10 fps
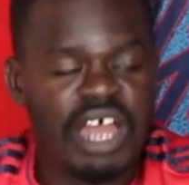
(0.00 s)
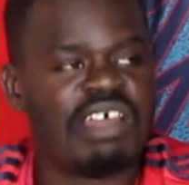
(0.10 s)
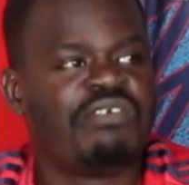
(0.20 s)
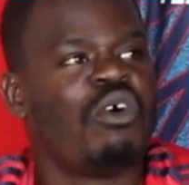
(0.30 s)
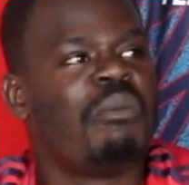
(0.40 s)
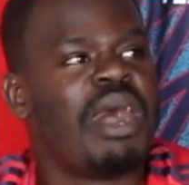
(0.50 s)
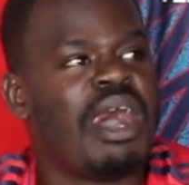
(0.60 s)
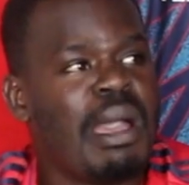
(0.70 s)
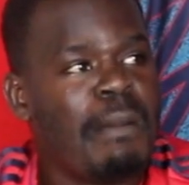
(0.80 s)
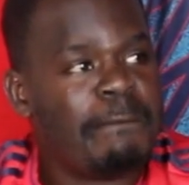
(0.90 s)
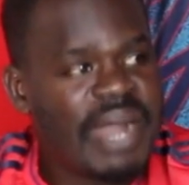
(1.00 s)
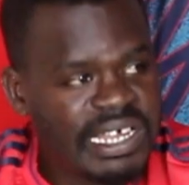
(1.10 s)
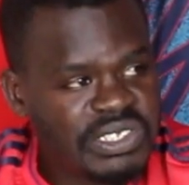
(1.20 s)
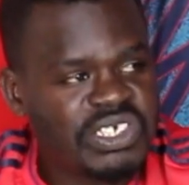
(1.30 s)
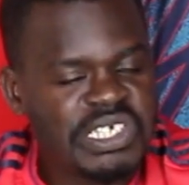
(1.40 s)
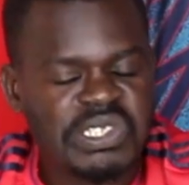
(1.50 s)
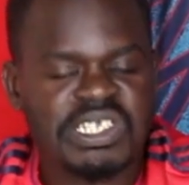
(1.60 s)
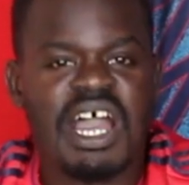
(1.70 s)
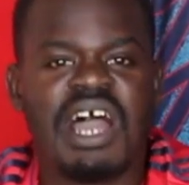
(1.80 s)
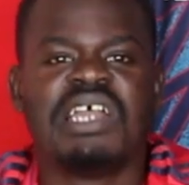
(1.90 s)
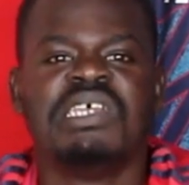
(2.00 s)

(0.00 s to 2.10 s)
and a former Manchester